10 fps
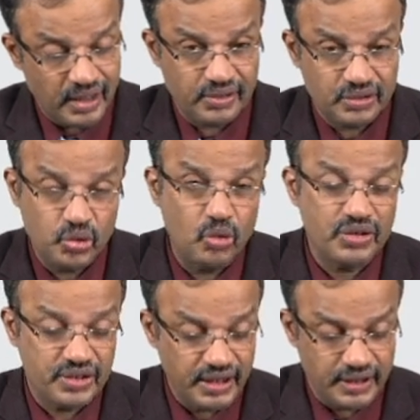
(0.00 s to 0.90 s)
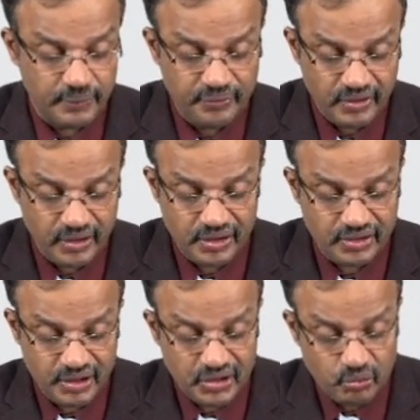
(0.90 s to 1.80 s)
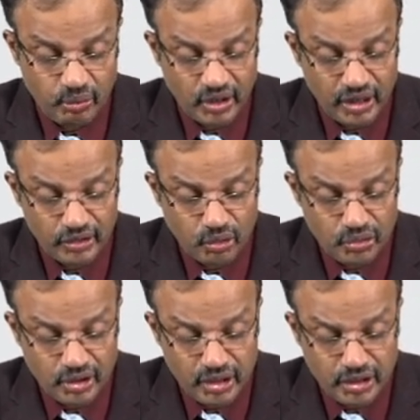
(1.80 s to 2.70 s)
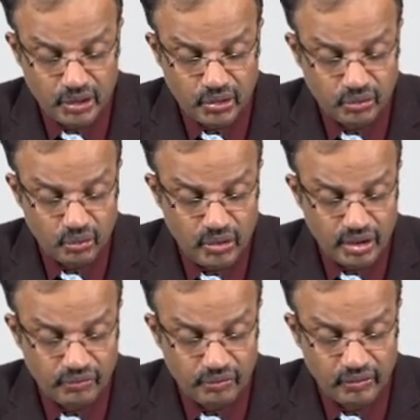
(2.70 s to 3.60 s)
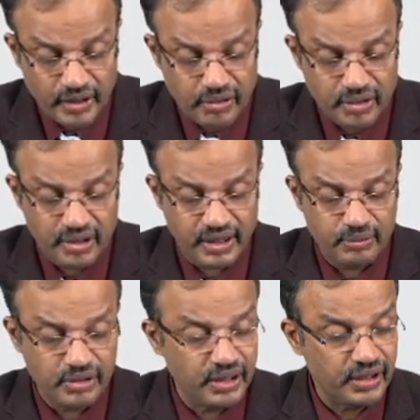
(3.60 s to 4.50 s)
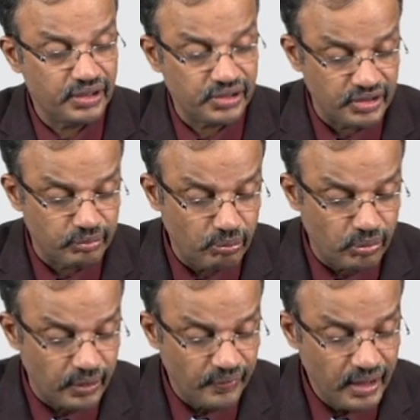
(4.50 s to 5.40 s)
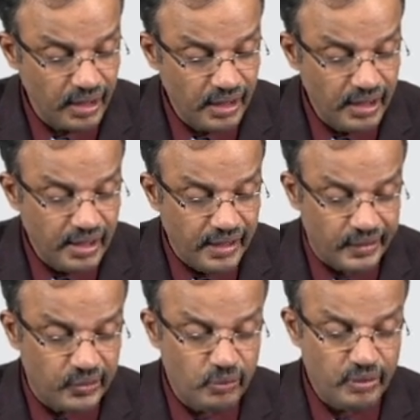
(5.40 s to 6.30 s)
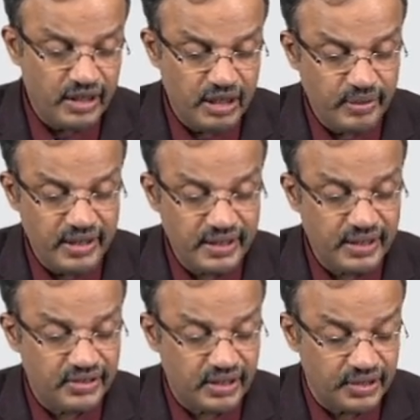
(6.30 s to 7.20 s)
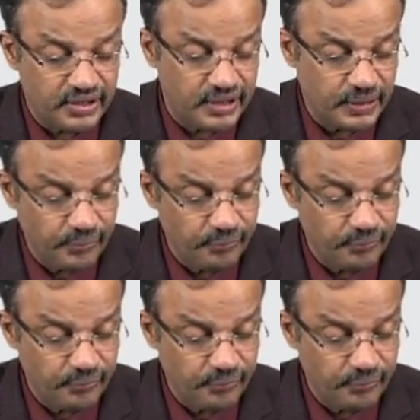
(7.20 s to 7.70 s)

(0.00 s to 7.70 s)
at the stroma site, increase the risk by 100 to 500 times it increases. Remember, acromegaly may increase the risk.